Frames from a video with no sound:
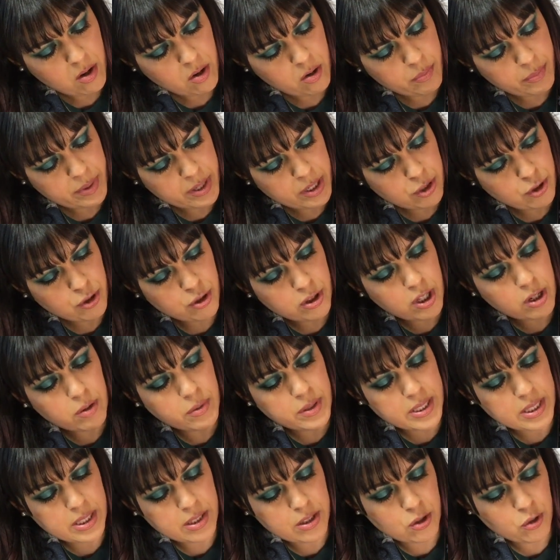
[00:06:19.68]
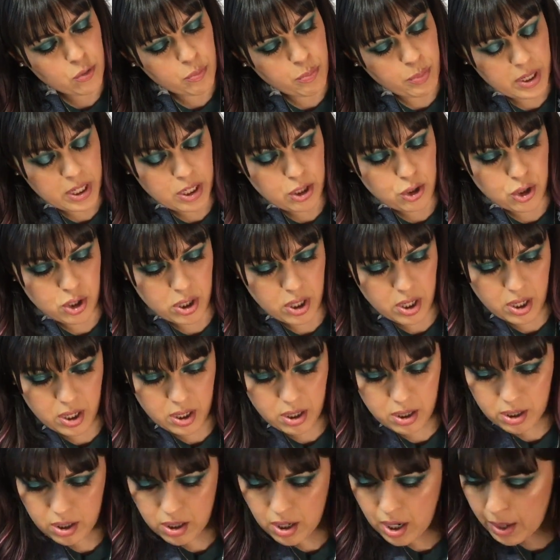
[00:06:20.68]
Peach Glow isn't so
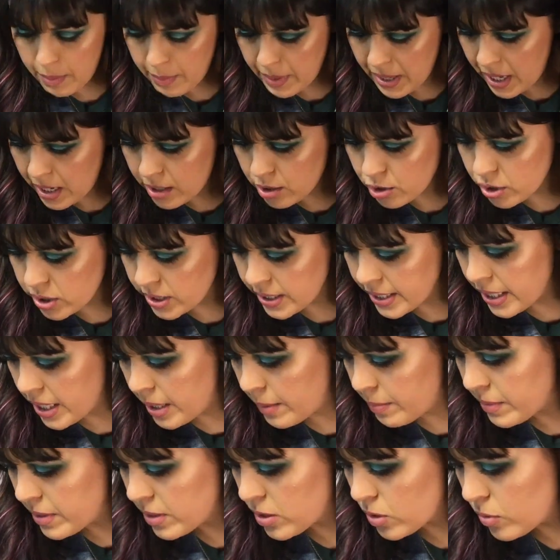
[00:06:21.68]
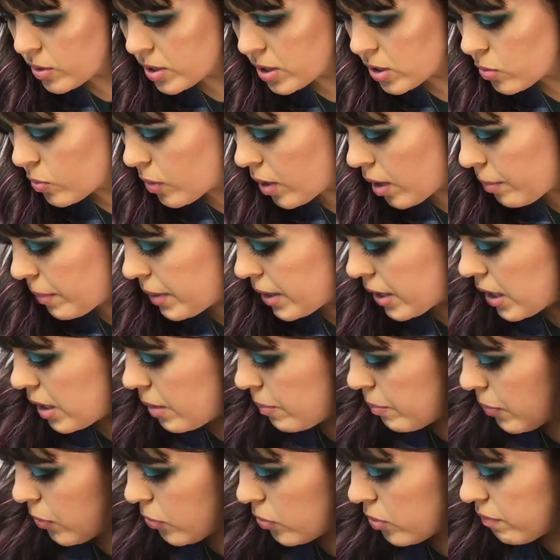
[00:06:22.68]
peachy. I may actually keep this one as well. I'm going to
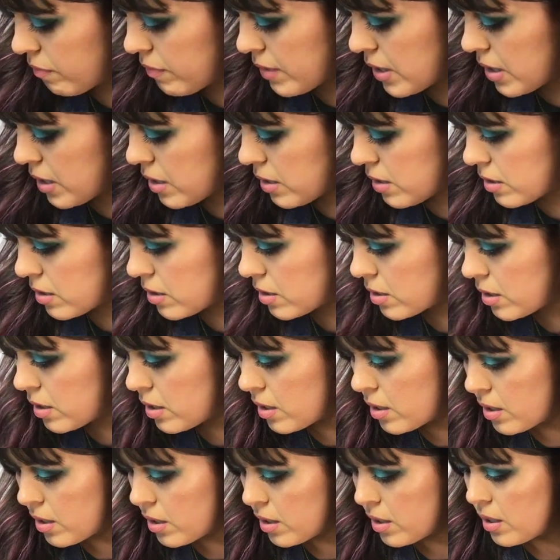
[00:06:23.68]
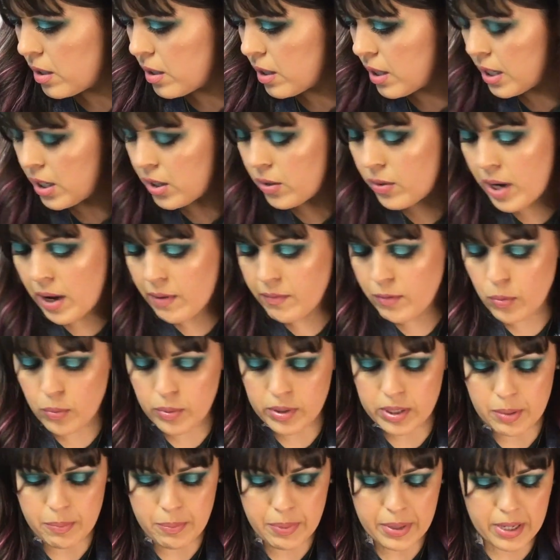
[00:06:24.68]
keep both of these. I don't have a
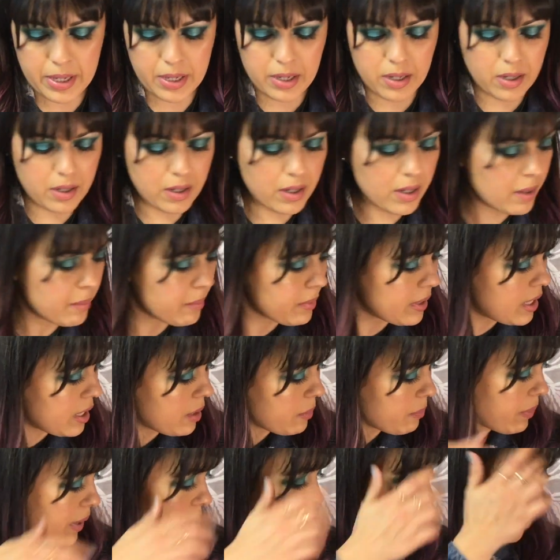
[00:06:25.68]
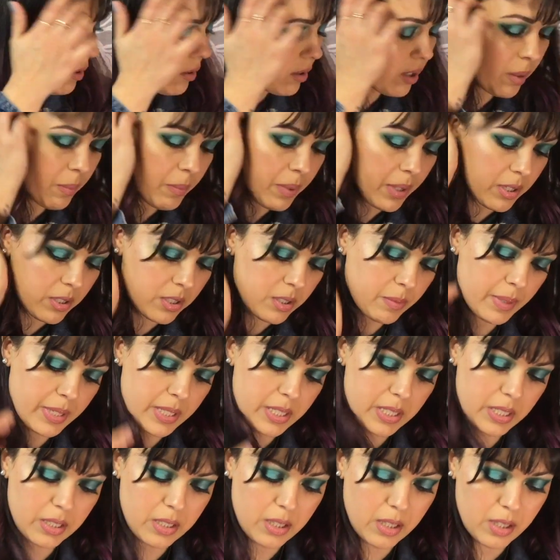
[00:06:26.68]
really big keep pile compared to my
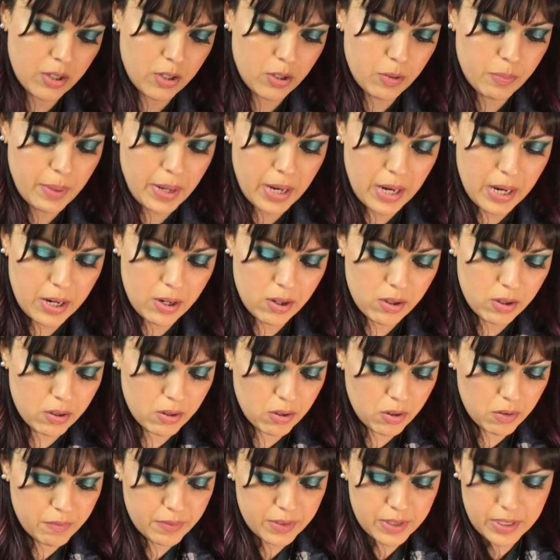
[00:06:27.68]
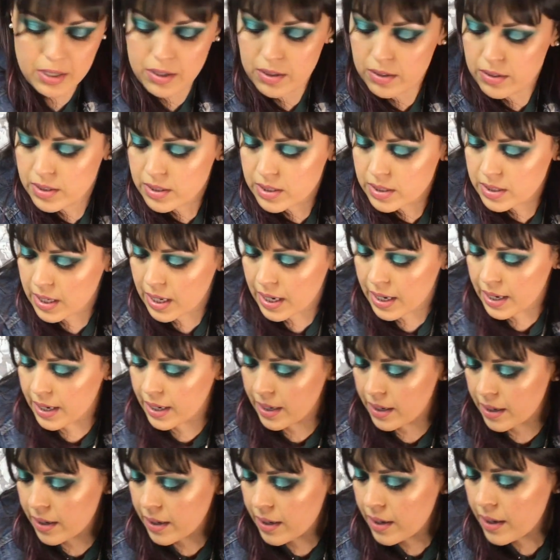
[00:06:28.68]
declutter pile over there on the side.